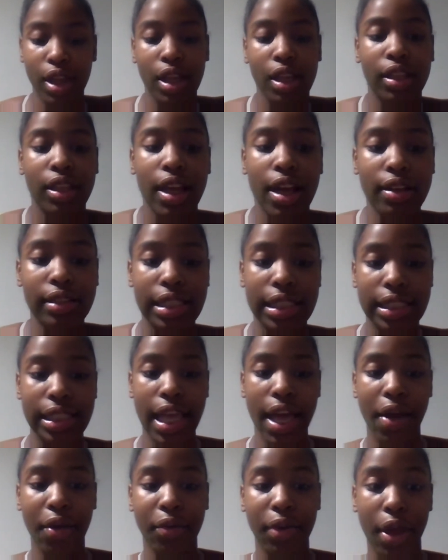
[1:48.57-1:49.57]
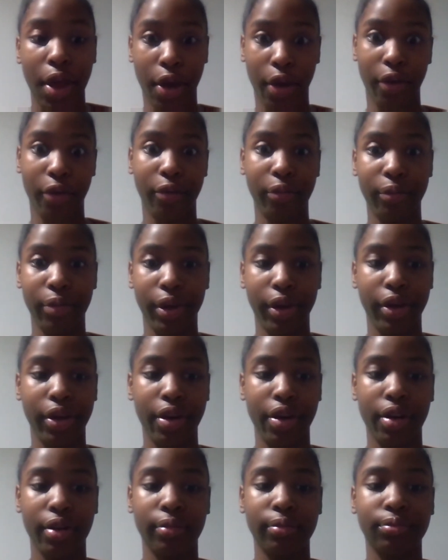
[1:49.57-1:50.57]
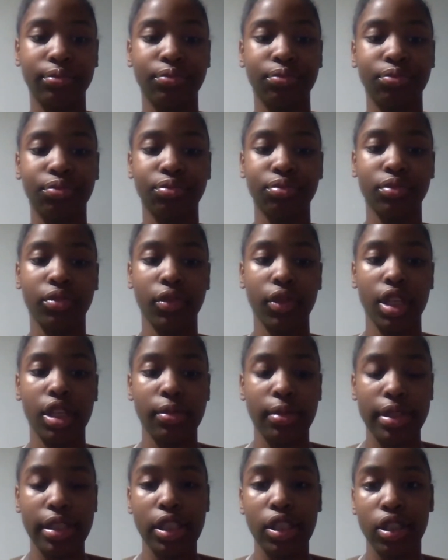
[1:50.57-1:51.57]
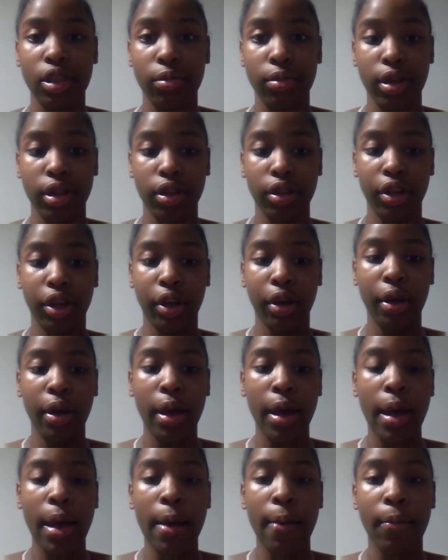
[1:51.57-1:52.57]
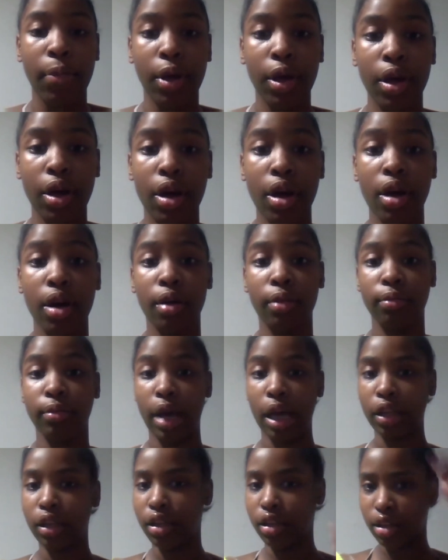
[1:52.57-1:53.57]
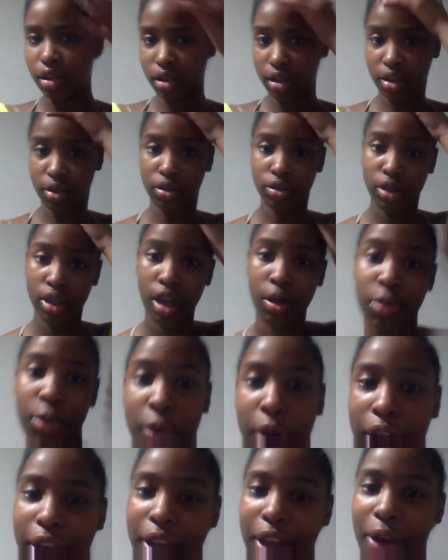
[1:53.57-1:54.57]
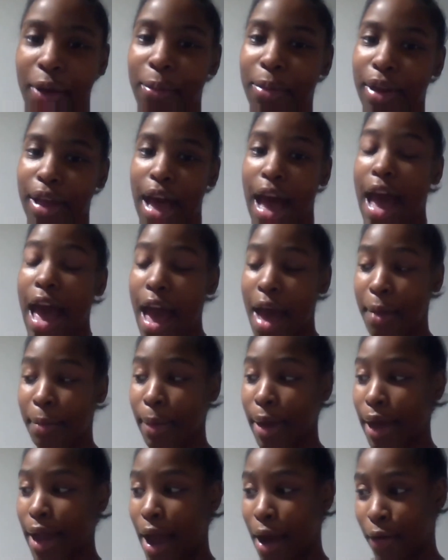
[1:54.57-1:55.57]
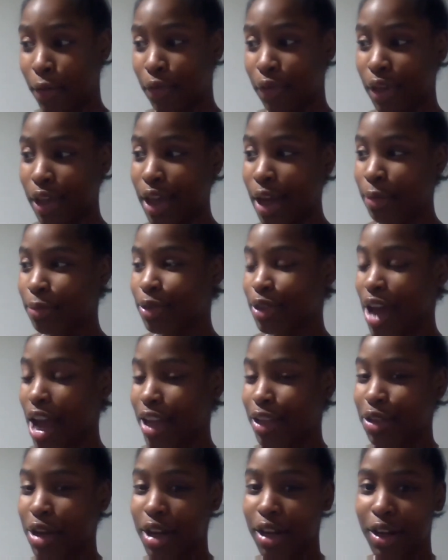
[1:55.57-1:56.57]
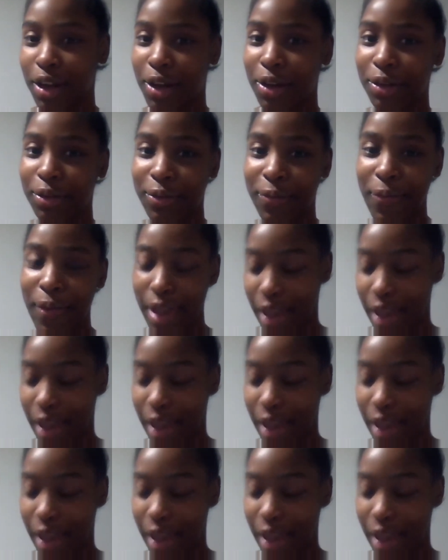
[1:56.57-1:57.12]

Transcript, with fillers: The house is loud now, but um, got my sister and brother here. But um, I look terrible right now. But I have my outfit. I'm I tried it on.